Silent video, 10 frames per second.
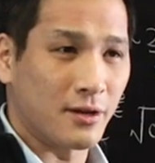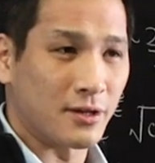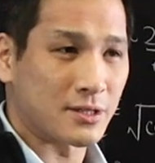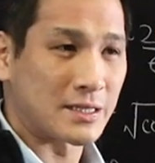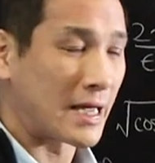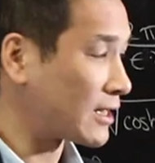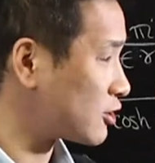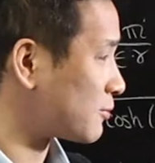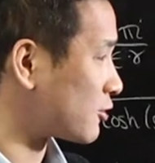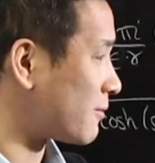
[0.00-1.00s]

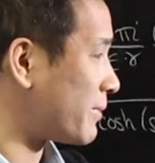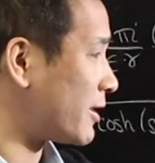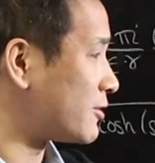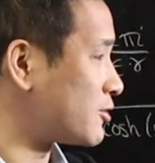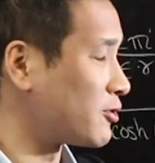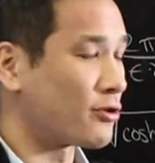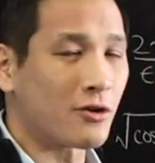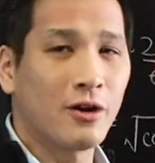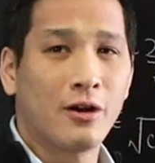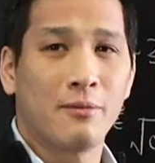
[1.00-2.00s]
negligible compared to
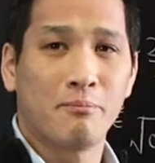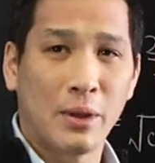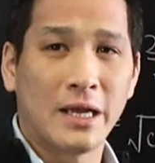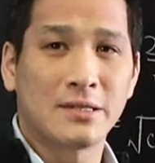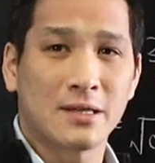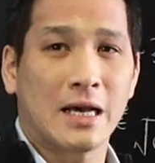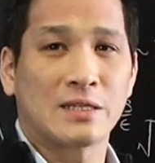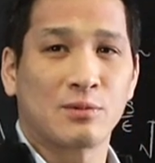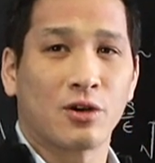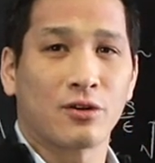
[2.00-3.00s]
your base
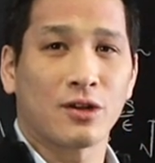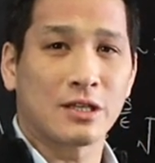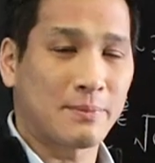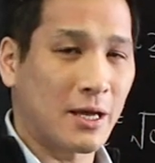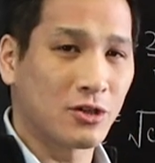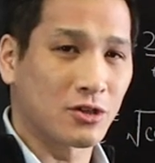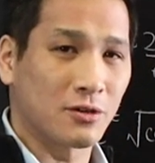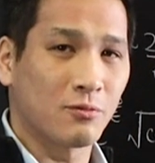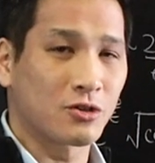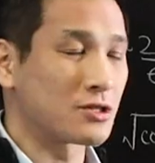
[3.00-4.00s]
asymptotic
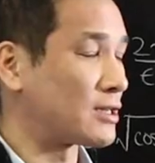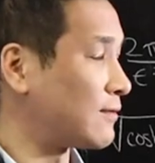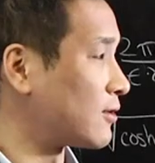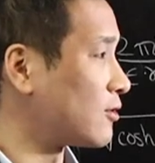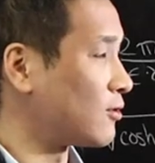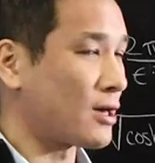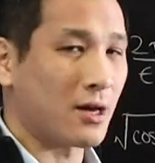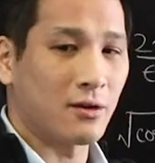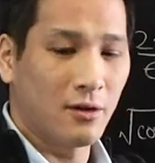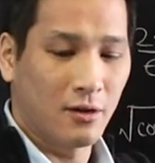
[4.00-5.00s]
expansion, which is giving you
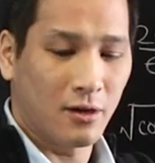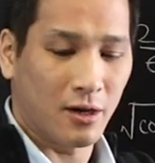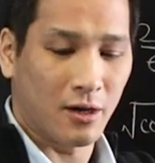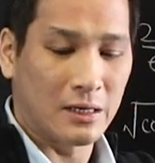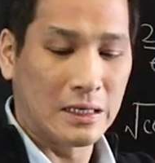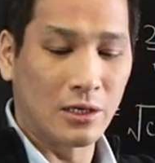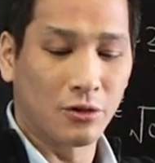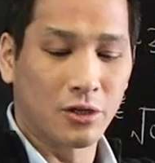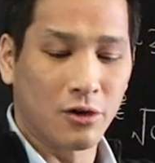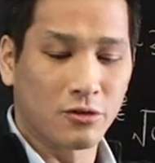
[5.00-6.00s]
that needle
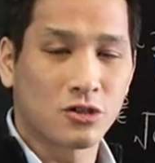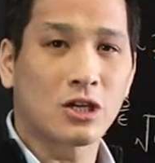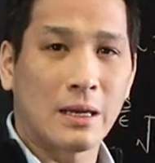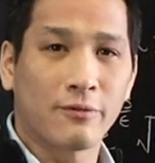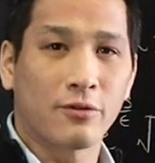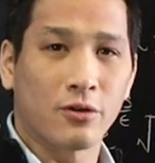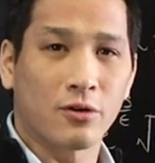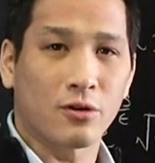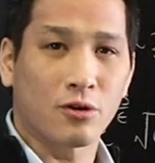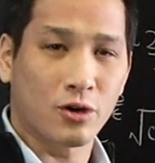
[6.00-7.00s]
nose shape for
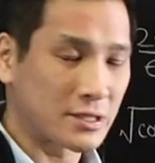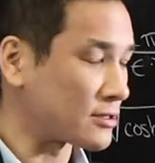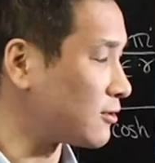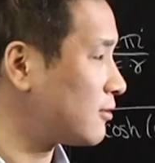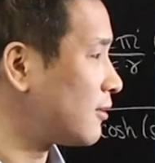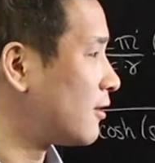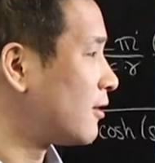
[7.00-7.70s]
your crystal.